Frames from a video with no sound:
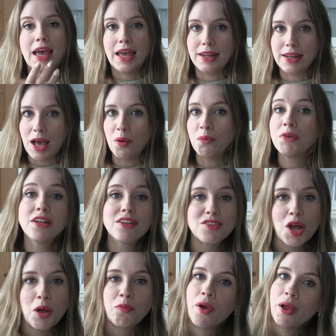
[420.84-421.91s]
And now I'm gonna
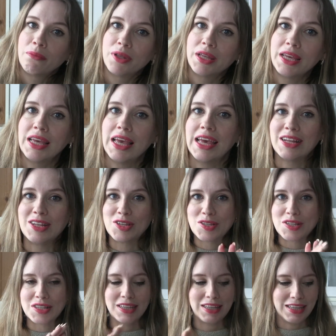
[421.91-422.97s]
stop rambling and
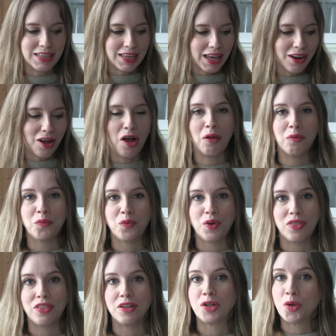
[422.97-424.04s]
just get on
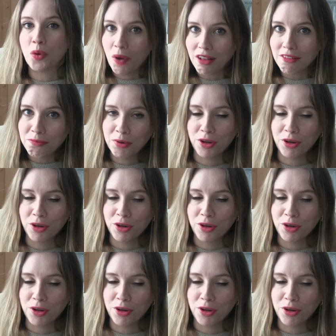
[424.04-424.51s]
with the 12